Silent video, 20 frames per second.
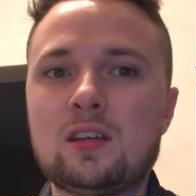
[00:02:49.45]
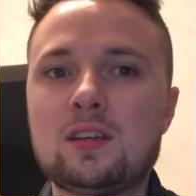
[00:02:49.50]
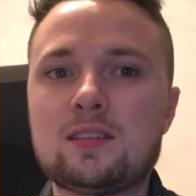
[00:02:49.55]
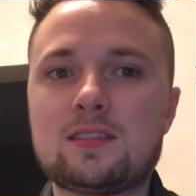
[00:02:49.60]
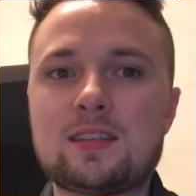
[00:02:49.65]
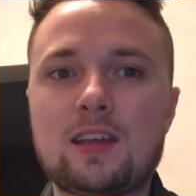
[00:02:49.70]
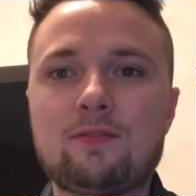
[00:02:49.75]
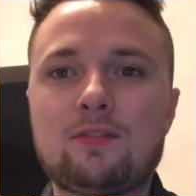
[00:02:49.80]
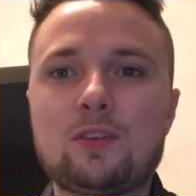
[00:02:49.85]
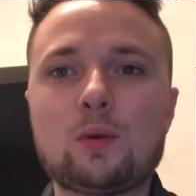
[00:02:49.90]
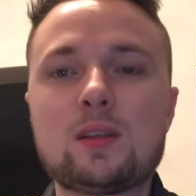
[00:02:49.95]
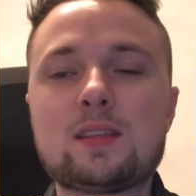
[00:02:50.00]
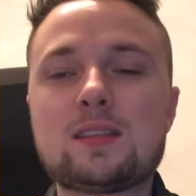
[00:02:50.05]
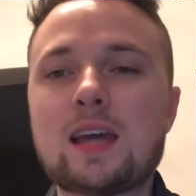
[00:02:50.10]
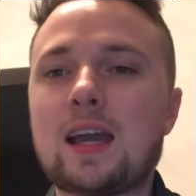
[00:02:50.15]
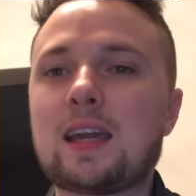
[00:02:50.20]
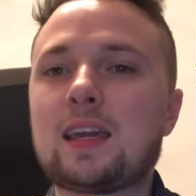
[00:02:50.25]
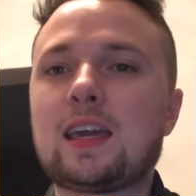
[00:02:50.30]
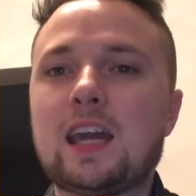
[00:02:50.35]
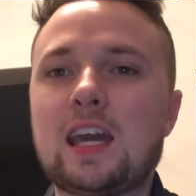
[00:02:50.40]
Same thing with
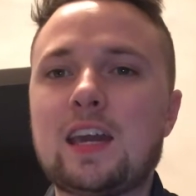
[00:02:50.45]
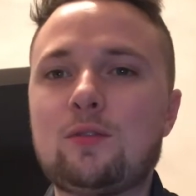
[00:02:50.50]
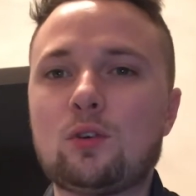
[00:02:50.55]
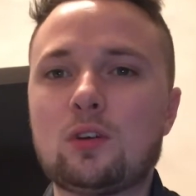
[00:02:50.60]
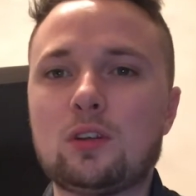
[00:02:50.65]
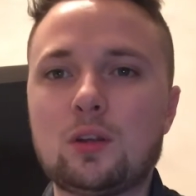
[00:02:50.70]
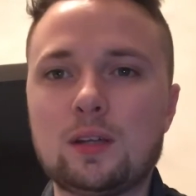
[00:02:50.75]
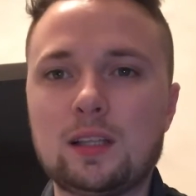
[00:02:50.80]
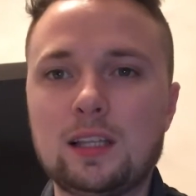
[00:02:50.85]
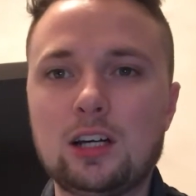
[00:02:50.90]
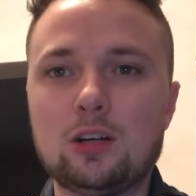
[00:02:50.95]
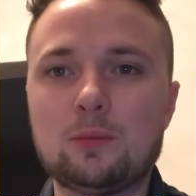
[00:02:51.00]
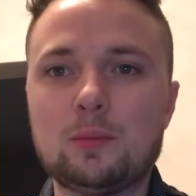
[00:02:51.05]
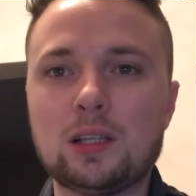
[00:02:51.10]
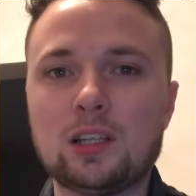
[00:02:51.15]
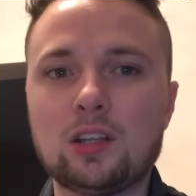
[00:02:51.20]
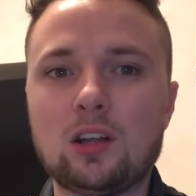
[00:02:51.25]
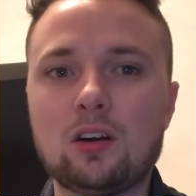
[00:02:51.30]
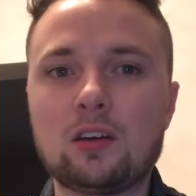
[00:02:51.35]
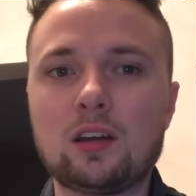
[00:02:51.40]
10K. If you want to do a little bit
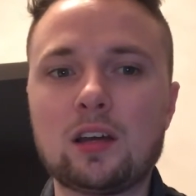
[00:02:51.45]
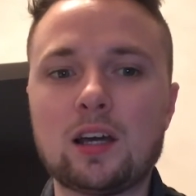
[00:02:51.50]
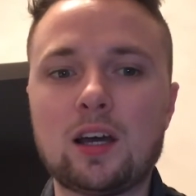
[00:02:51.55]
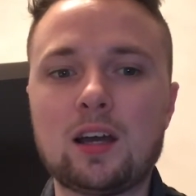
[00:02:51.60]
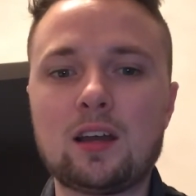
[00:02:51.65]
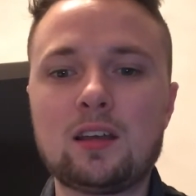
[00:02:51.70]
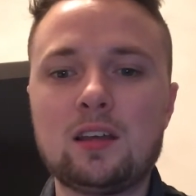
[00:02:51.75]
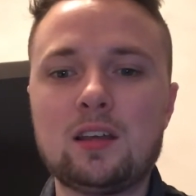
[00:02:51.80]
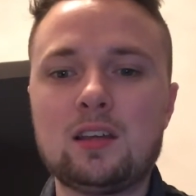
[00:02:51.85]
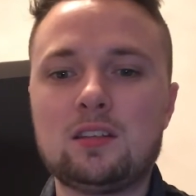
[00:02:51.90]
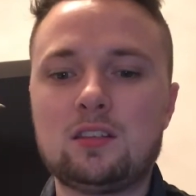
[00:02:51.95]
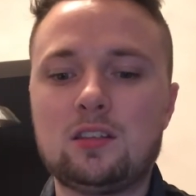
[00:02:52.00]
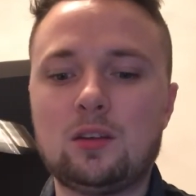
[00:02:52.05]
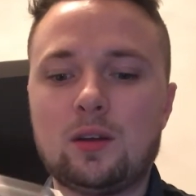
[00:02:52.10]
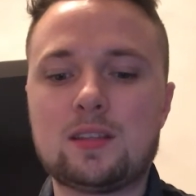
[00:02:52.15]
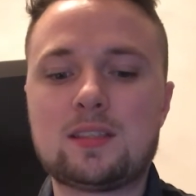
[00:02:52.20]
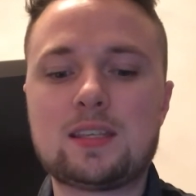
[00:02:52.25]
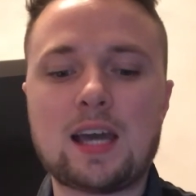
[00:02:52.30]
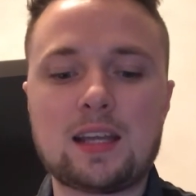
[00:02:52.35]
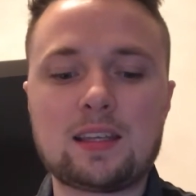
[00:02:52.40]
longer, do
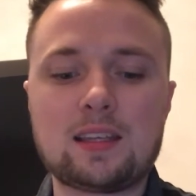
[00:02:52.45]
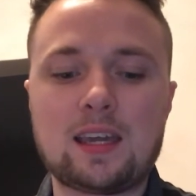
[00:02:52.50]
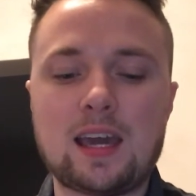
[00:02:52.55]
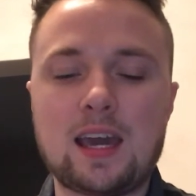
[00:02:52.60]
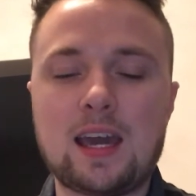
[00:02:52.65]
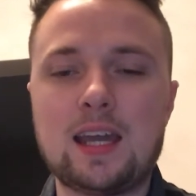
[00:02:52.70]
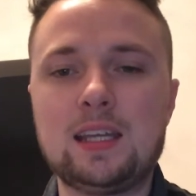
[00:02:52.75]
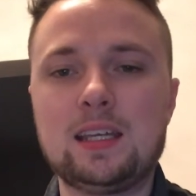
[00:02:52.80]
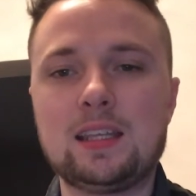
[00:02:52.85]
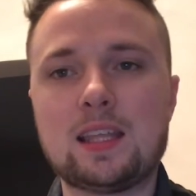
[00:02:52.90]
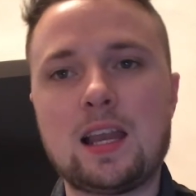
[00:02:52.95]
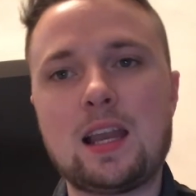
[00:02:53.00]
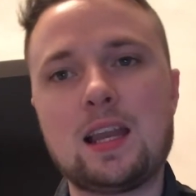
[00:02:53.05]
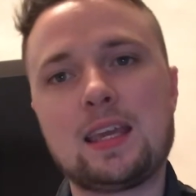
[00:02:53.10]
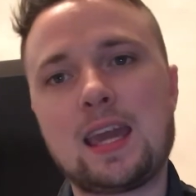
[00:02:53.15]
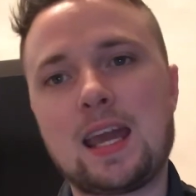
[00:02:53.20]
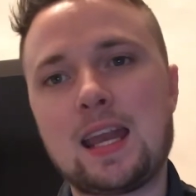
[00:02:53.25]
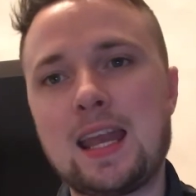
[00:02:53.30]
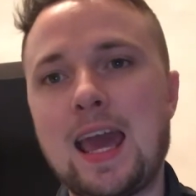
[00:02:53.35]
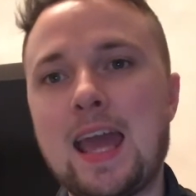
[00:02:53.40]
a 10K, then
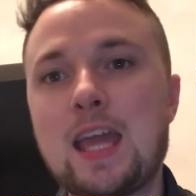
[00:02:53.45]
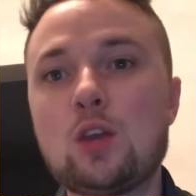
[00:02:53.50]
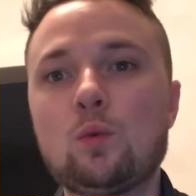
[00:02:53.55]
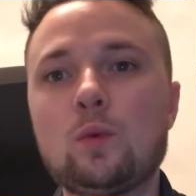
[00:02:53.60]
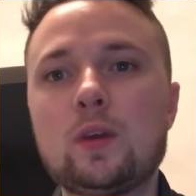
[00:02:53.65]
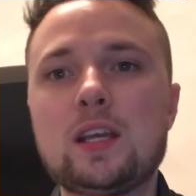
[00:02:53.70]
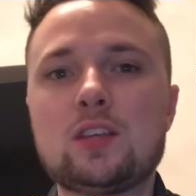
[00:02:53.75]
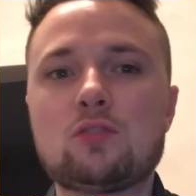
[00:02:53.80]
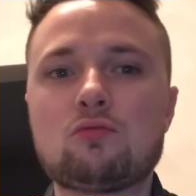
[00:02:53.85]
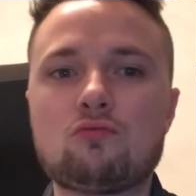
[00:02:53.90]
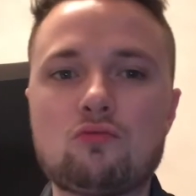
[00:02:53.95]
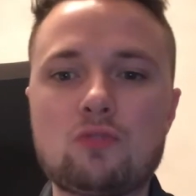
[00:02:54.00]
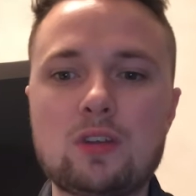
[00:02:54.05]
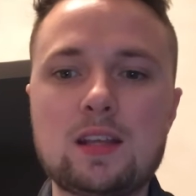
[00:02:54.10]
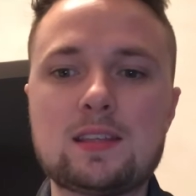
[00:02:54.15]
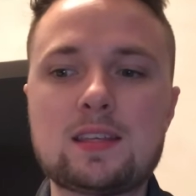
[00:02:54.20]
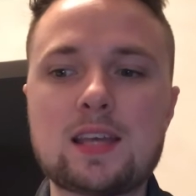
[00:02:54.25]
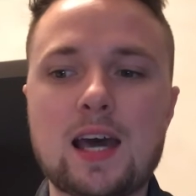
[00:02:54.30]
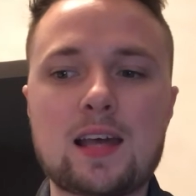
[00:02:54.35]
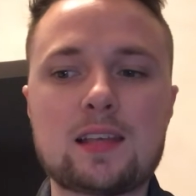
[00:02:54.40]
again in 8 weeks,
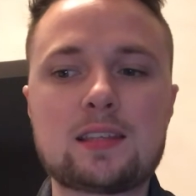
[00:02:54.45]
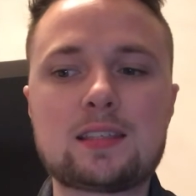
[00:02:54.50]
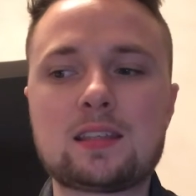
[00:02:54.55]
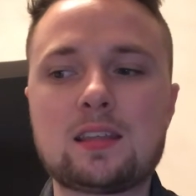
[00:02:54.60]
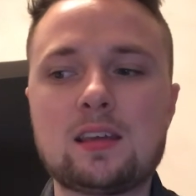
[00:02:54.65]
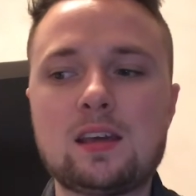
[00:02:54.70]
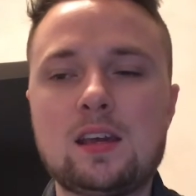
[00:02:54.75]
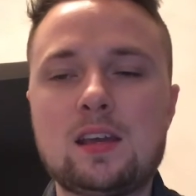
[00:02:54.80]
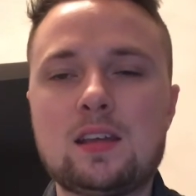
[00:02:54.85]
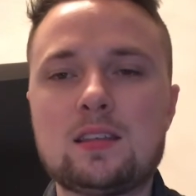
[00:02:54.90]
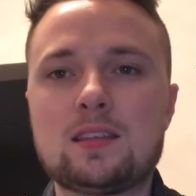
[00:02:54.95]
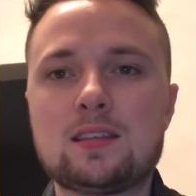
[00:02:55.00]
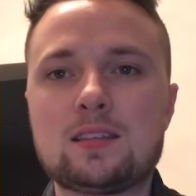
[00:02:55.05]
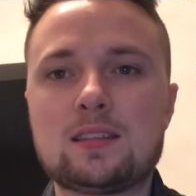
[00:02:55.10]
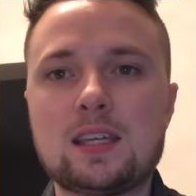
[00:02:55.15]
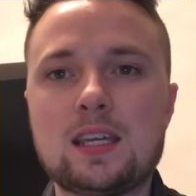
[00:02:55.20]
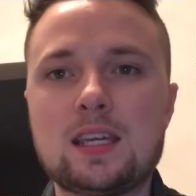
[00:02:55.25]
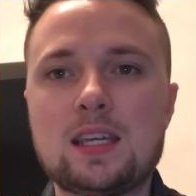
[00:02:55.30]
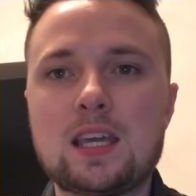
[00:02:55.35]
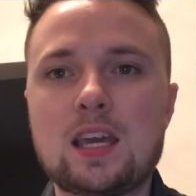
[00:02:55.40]
retest to
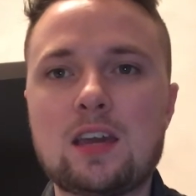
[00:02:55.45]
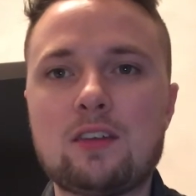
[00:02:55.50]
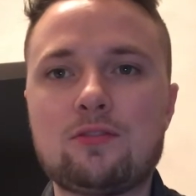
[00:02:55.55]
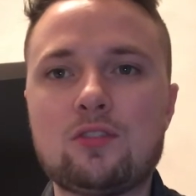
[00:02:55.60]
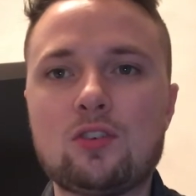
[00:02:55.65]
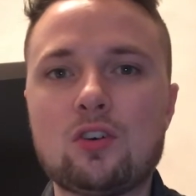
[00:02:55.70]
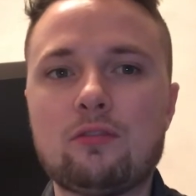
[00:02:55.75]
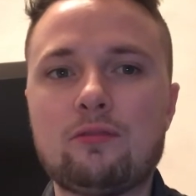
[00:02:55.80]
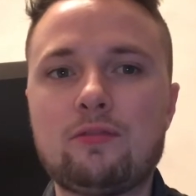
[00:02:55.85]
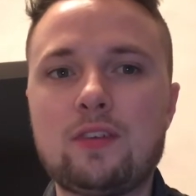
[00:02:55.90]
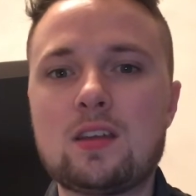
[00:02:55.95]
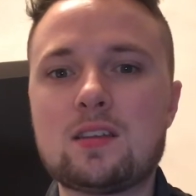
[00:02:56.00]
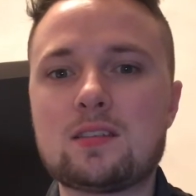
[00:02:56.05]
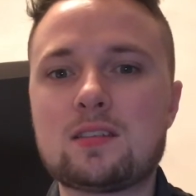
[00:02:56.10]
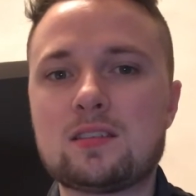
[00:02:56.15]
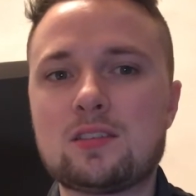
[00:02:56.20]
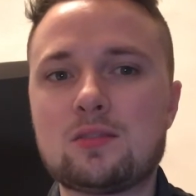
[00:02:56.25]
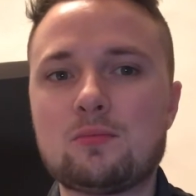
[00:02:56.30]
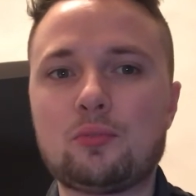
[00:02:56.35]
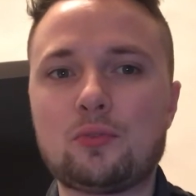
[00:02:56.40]
see if your fitness
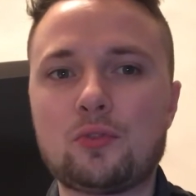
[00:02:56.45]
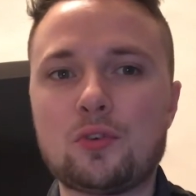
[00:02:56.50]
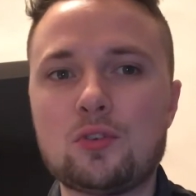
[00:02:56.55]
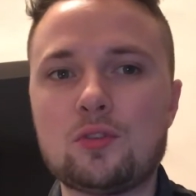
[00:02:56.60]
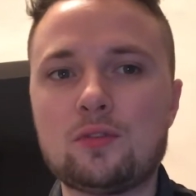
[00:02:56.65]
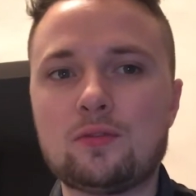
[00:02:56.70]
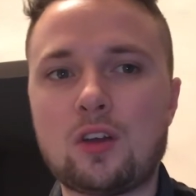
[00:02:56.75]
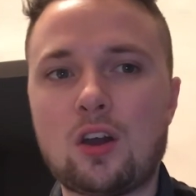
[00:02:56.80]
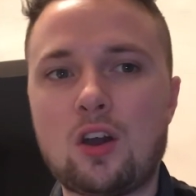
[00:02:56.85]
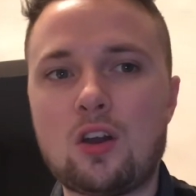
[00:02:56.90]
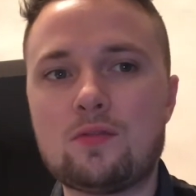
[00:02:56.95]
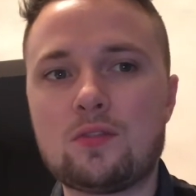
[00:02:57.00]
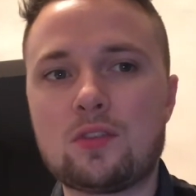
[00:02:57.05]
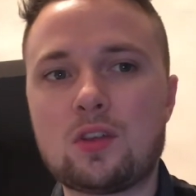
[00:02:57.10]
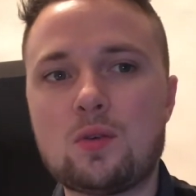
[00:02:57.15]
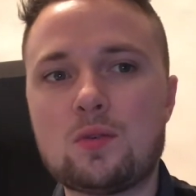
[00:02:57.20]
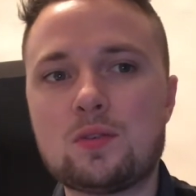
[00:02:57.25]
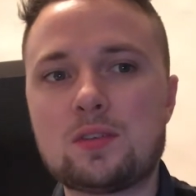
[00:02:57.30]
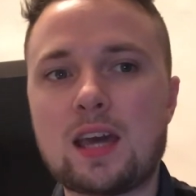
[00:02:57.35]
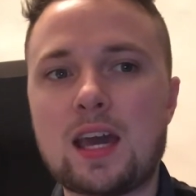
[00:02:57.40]
has improved over
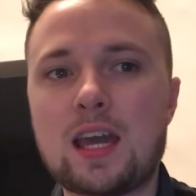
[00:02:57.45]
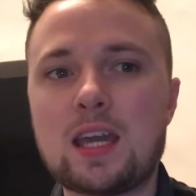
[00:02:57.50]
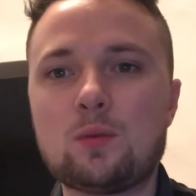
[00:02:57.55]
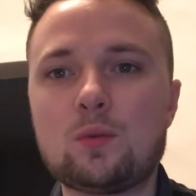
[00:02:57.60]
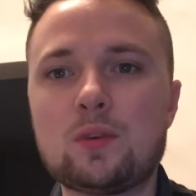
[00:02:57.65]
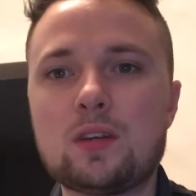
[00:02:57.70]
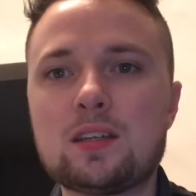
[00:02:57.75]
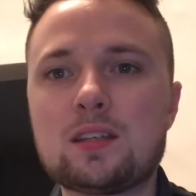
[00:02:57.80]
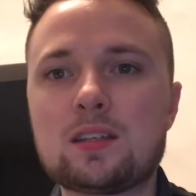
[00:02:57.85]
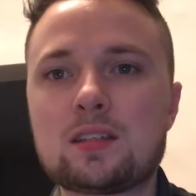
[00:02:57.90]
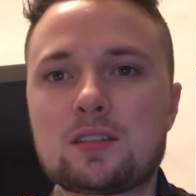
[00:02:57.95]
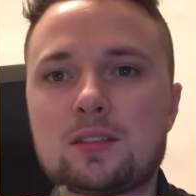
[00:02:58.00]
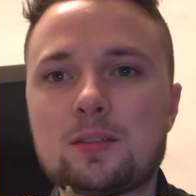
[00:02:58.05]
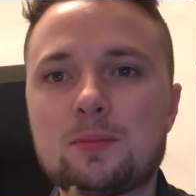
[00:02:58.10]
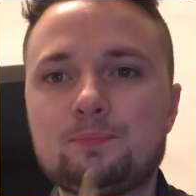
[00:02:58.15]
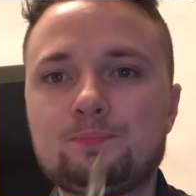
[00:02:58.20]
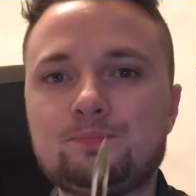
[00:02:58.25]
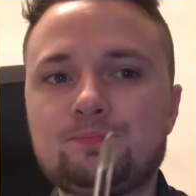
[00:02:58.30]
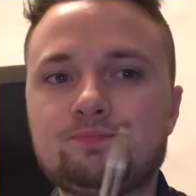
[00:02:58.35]
those 8 weeks.